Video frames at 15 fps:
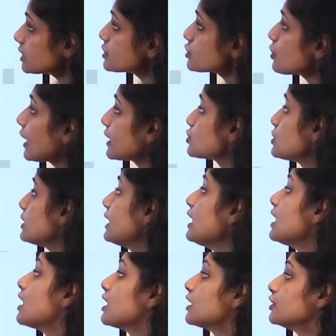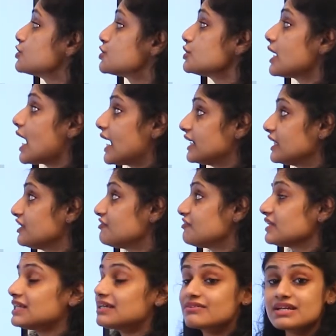So actually you should
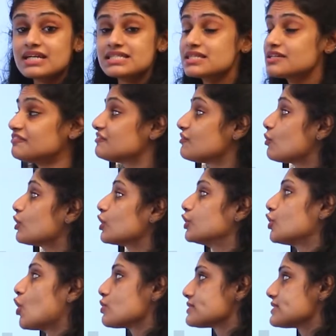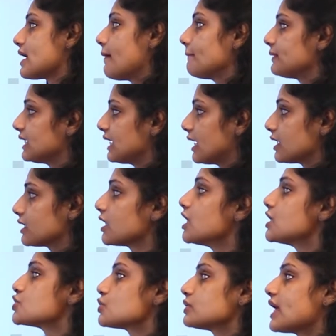identify the reason for non-sampling error.
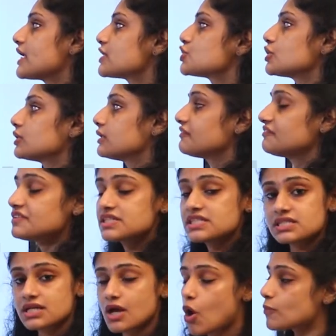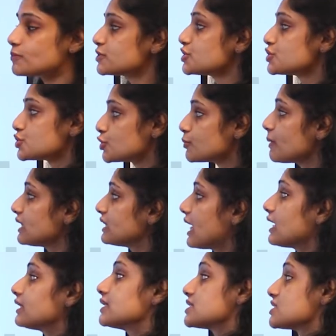So the first option should be
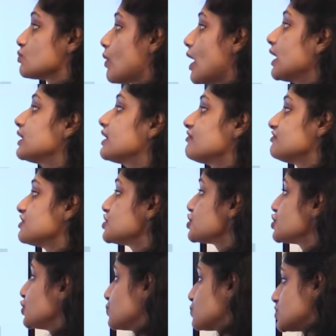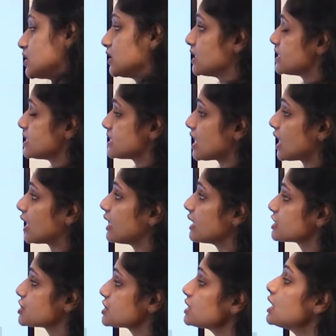there, that is vague definition used in the data
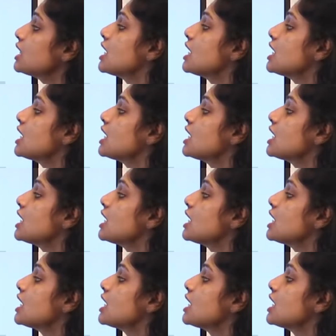collection.